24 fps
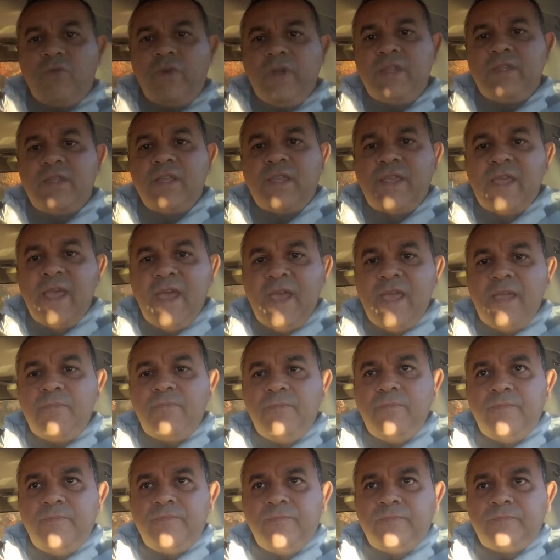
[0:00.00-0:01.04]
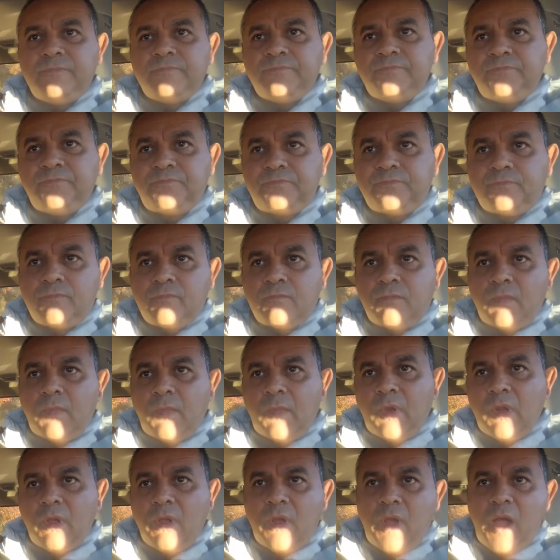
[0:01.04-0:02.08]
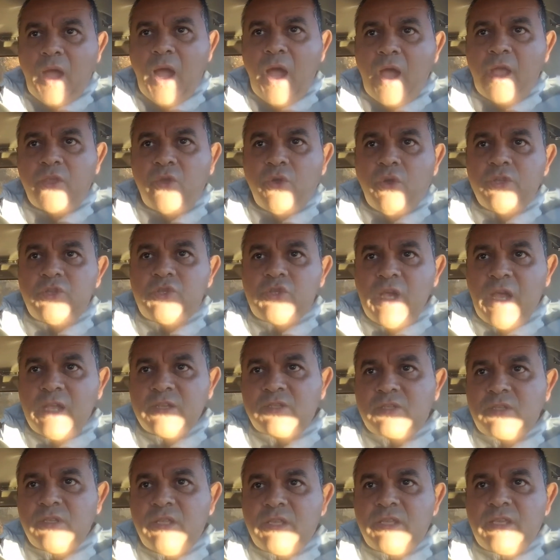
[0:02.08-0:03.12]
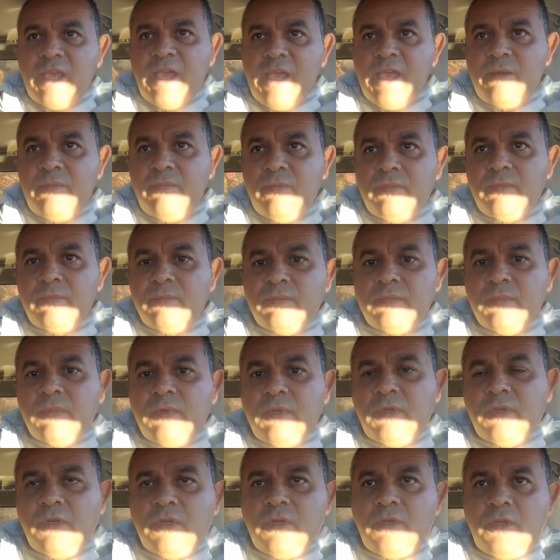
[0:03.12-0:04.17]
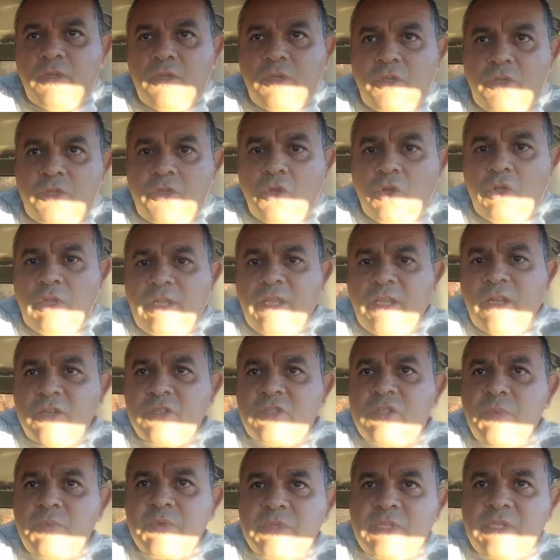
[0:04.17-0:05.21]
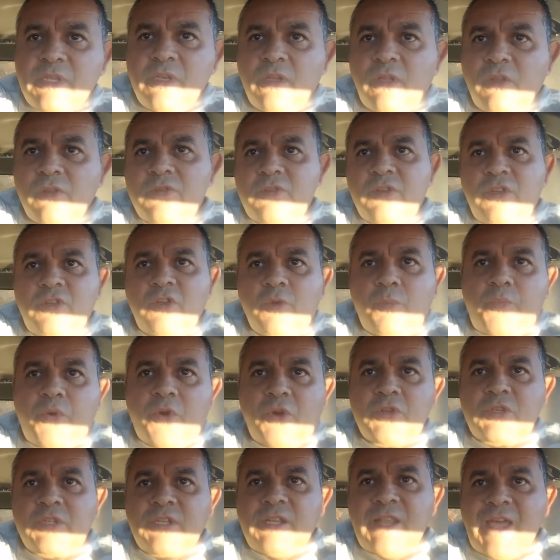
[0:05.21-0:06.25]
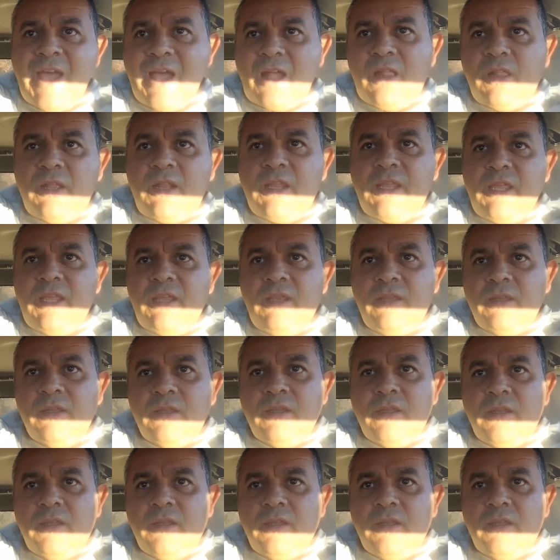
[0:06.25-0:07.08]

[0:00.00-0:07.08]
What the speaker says: read the game, how you adjust to the game, your leadership skills, your personality.